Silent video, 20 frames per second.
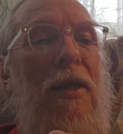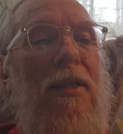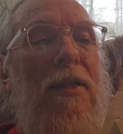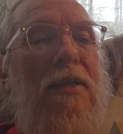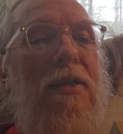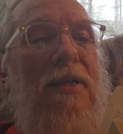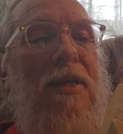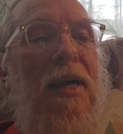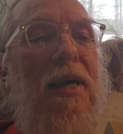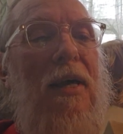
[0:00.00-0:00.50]
the
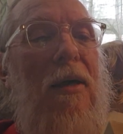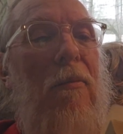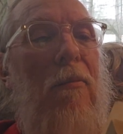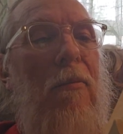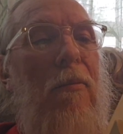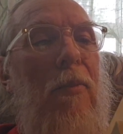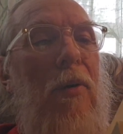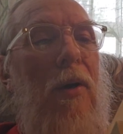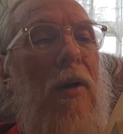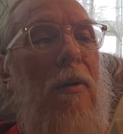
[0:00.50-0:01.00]

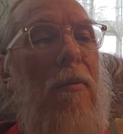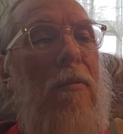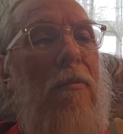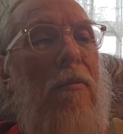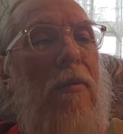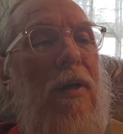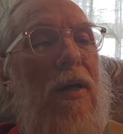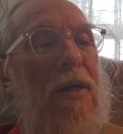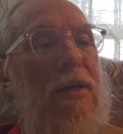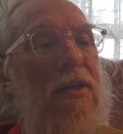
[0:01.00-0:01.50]
second book
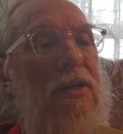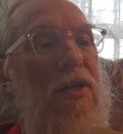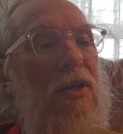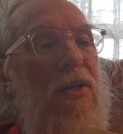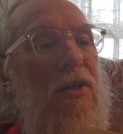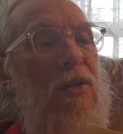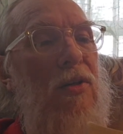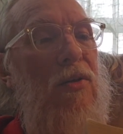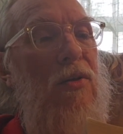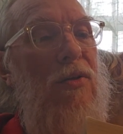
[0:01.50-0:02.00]
because
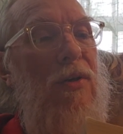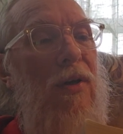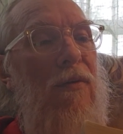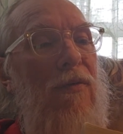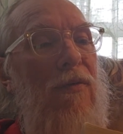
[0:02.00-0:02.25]
of